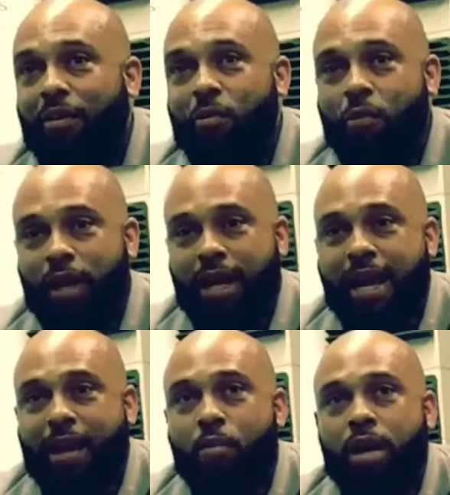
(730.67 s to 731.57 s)
We
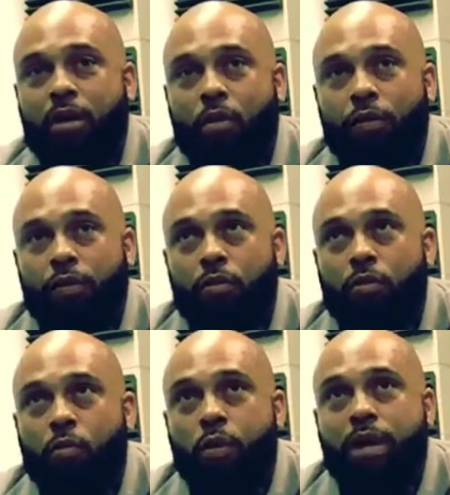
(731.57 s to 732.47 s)
go
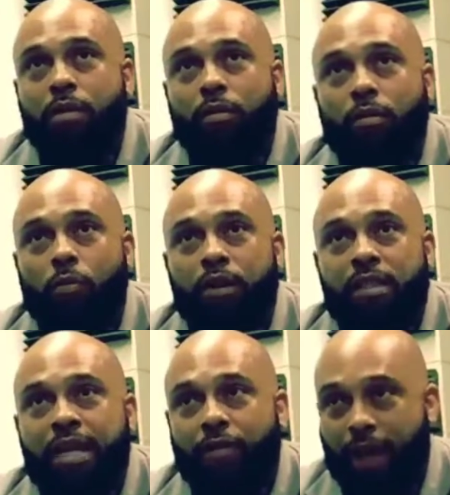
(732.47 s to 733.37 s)
through. We
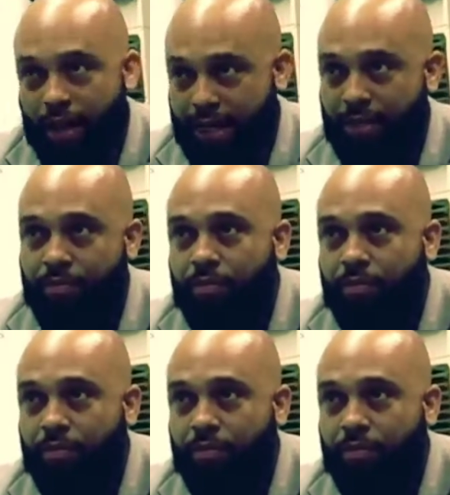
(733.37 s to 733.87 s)
self-edit.